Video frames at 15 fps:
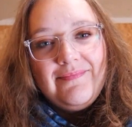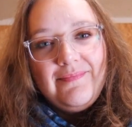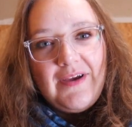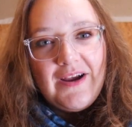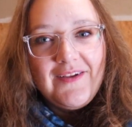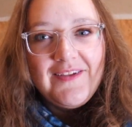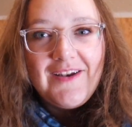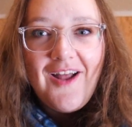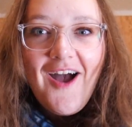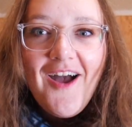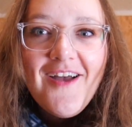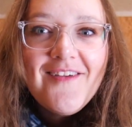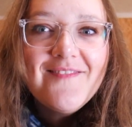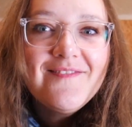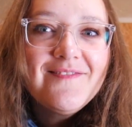Apparently
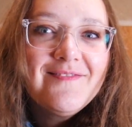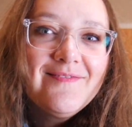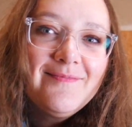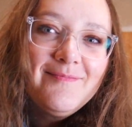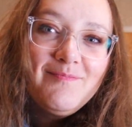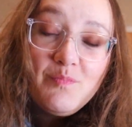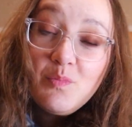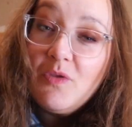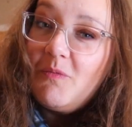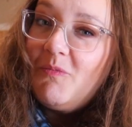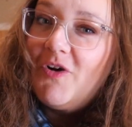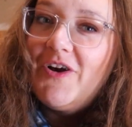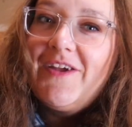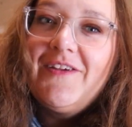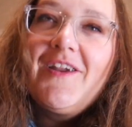not. The
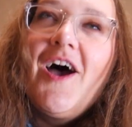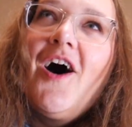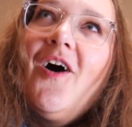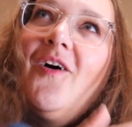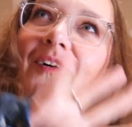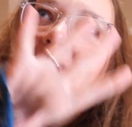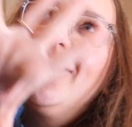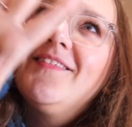more you know.